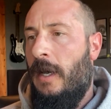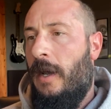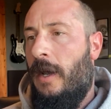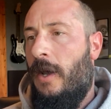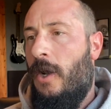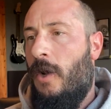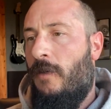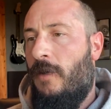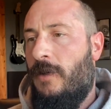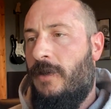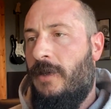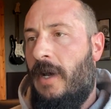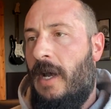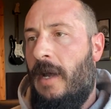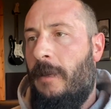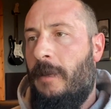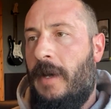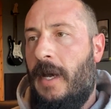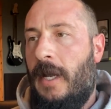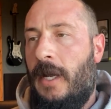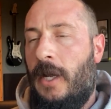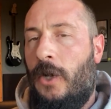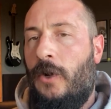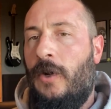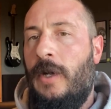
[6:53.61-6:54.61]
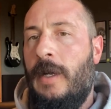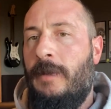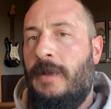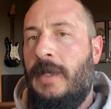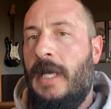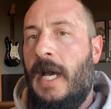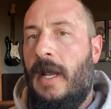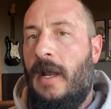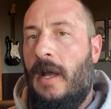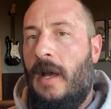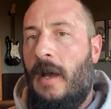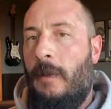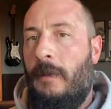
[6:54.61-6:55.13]
And over time, kind of creep
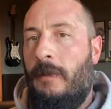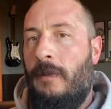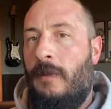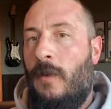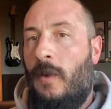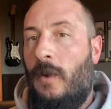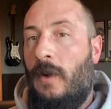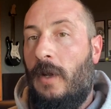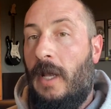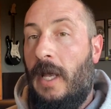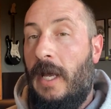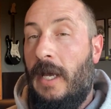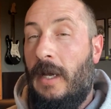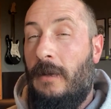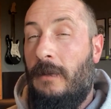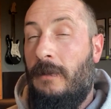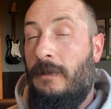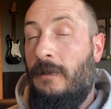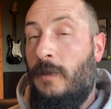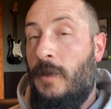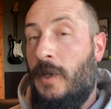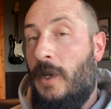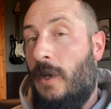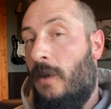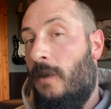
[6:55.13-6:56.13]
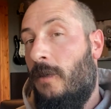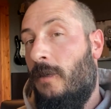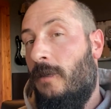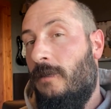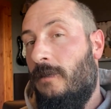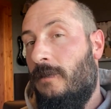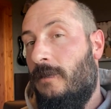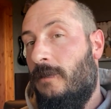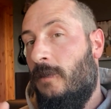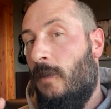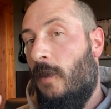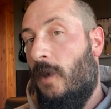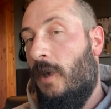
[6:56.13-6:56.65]
that up more like,
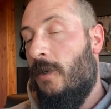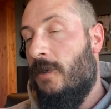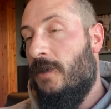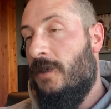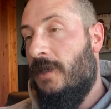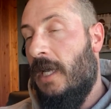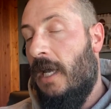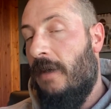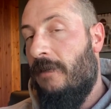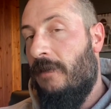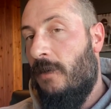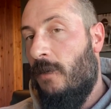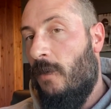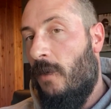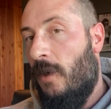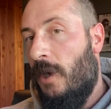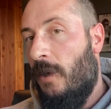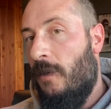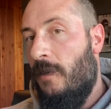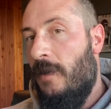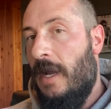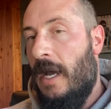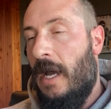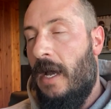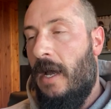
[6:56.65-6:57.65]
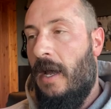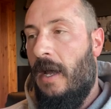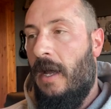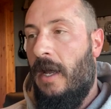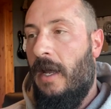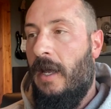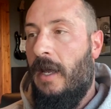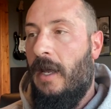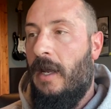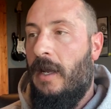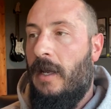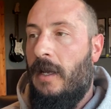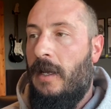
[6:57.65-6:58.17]
107,
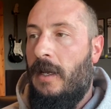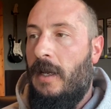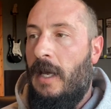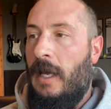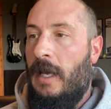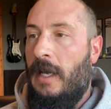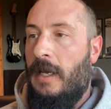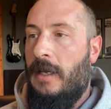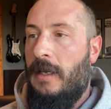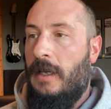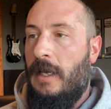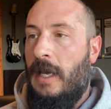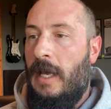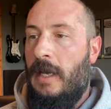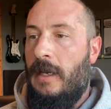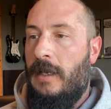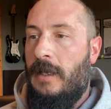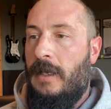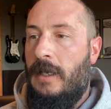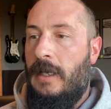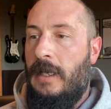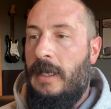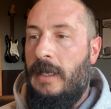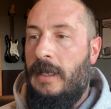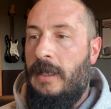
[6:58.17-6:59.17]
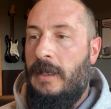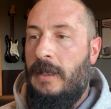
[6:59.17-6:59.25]
109, and